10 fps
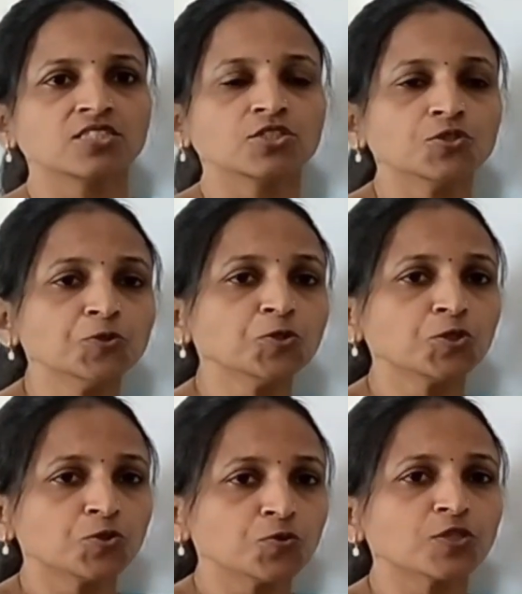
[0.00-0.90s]

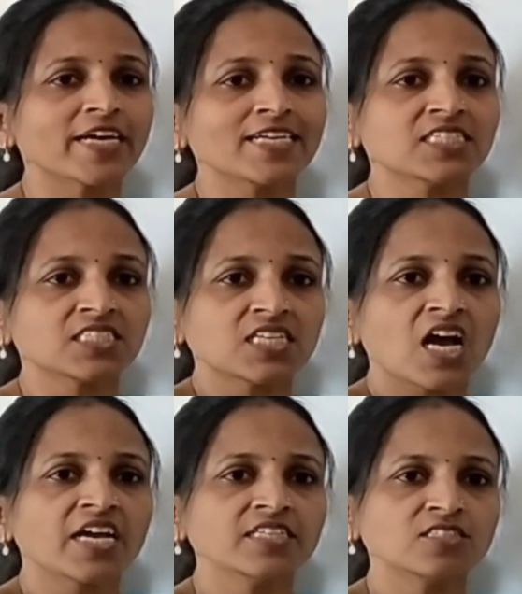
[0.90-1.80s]
used to get
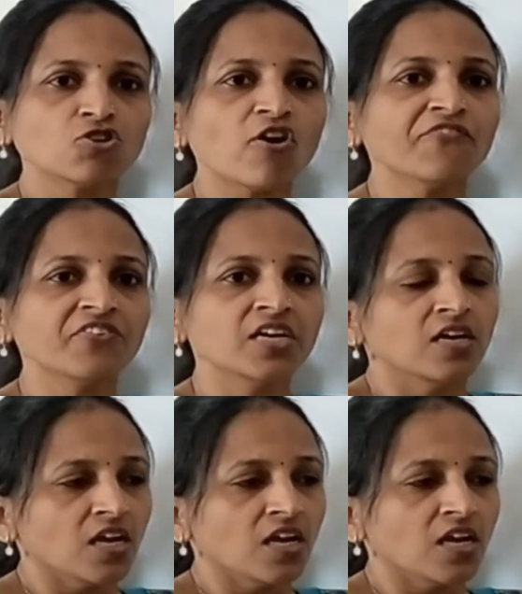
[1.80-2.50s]
size of